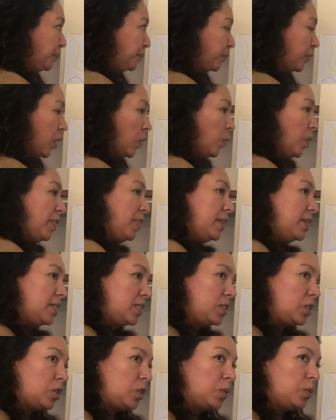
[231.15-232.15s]
And when these
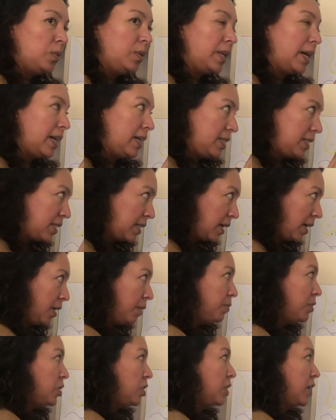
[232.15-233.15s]
two lines
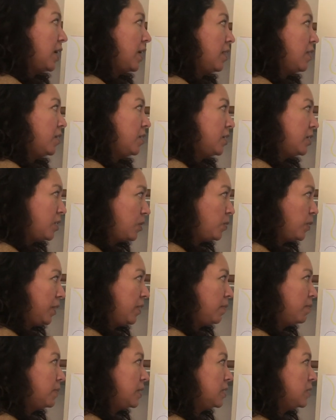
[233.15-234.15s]
come together is when the
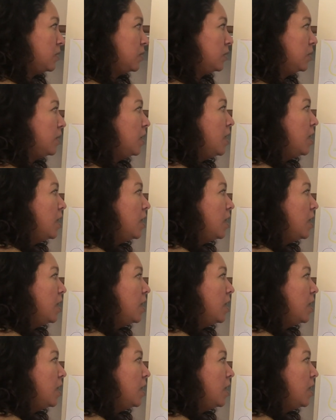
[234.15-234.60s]
muscle